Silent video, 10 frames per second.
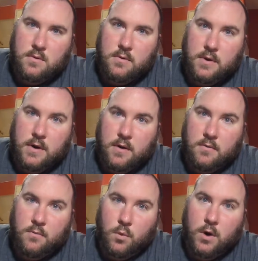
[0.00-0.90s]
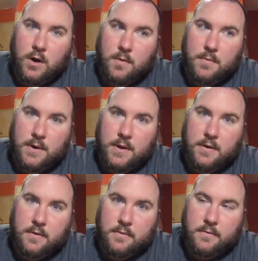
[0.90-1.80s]
you know, one of them did,
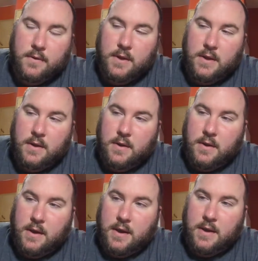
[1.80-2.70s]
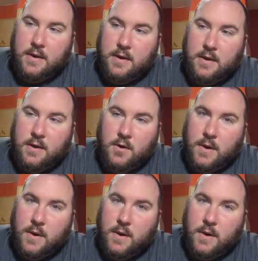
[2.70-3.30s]
and uh, you know